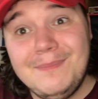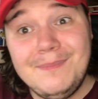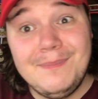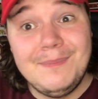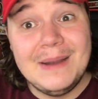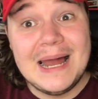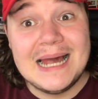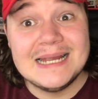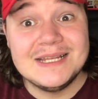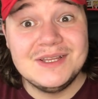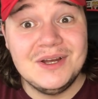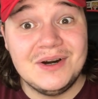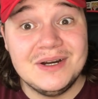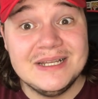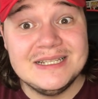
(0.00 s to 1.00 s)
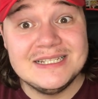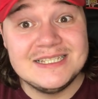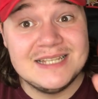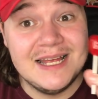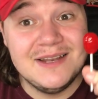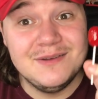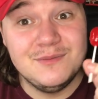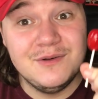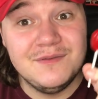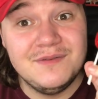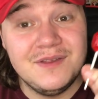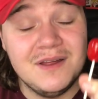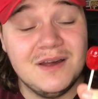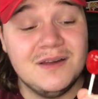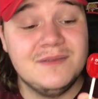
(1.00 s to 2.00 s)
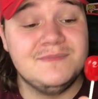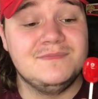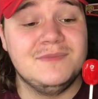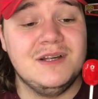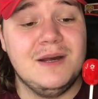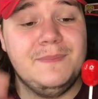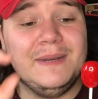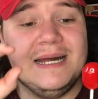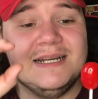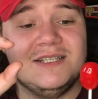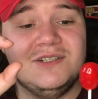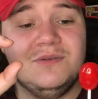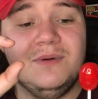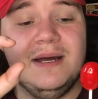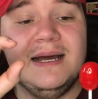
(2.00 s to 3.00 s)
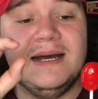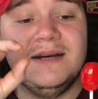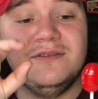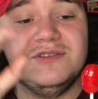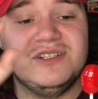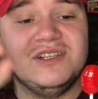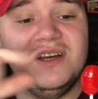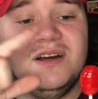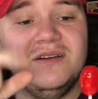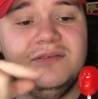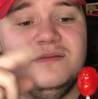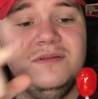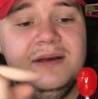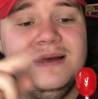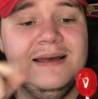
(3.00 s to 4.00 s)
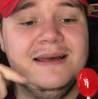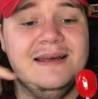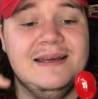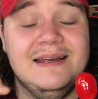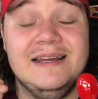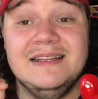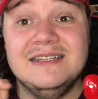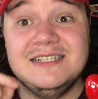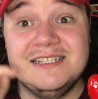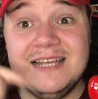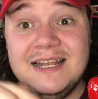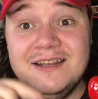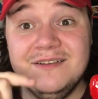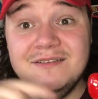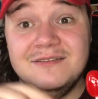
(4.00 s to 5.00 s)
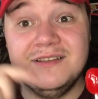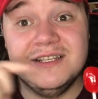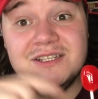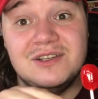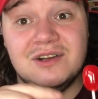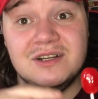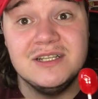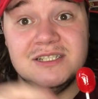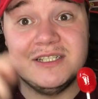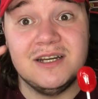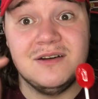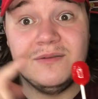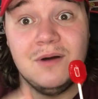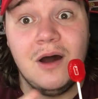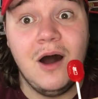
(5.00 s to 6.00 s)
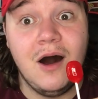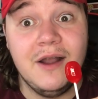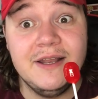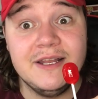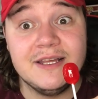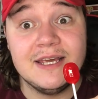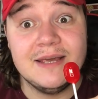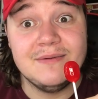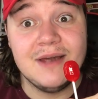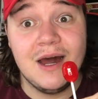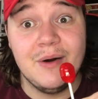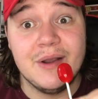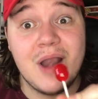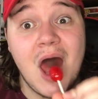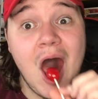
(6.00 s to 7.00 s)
black dot in the center of the, like a black square or circle in the center of this lolly. So I need to keep going.